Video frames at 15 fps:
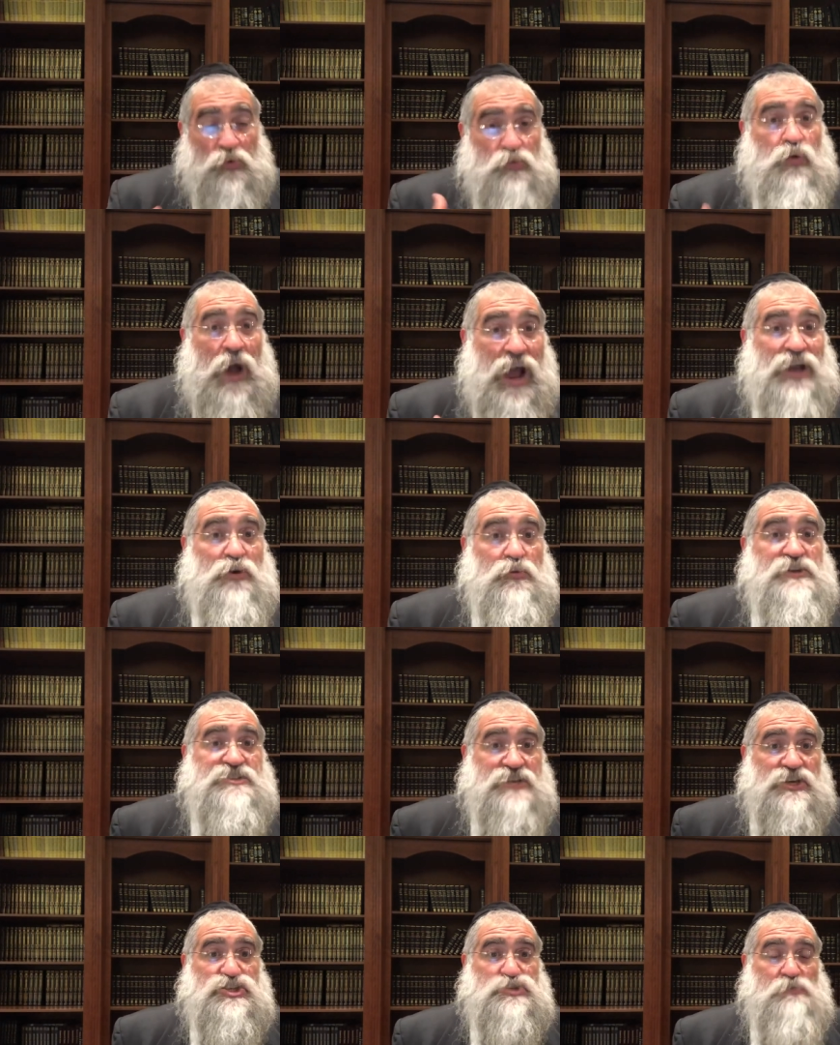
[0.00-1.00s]
how do we
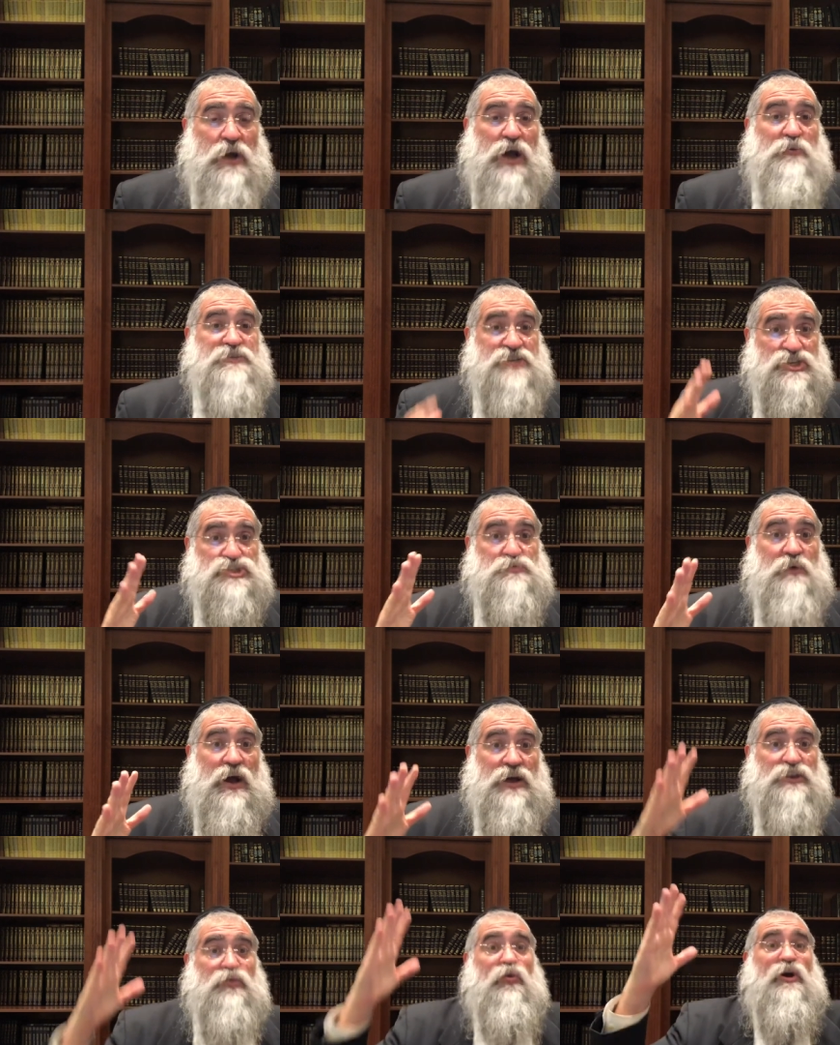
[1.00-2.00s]
say Shema? We say
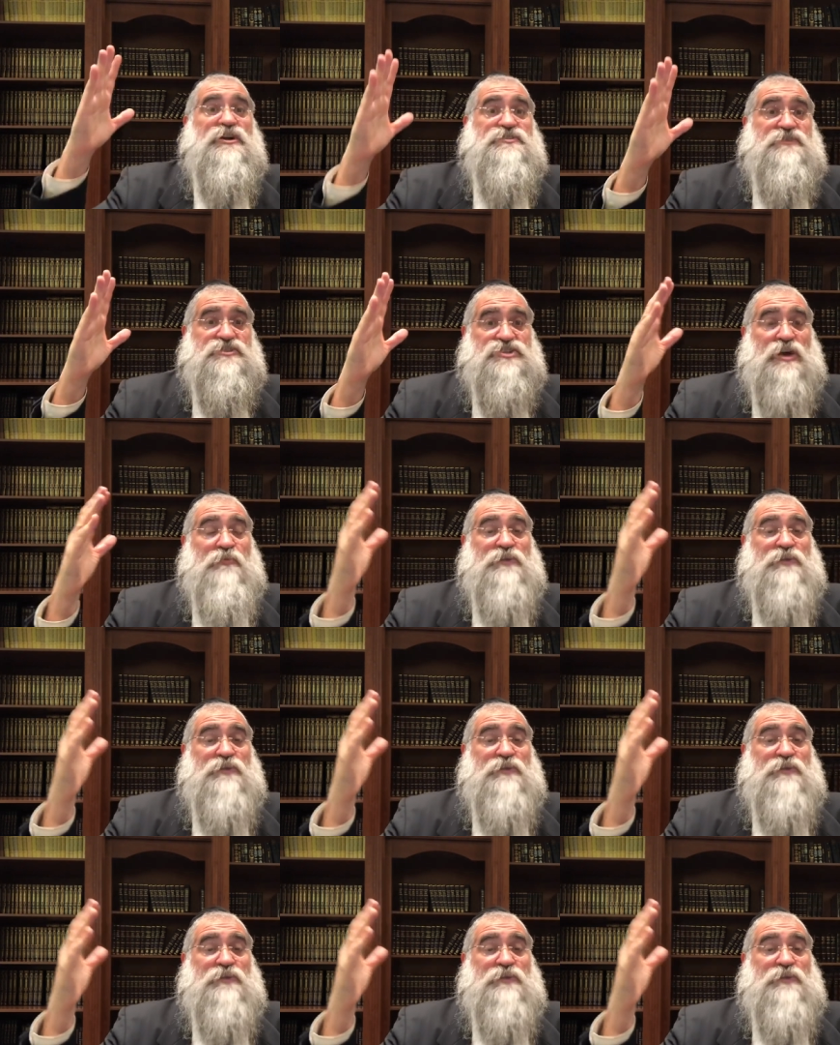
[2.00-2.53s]
Shema, the oneness of Hashem,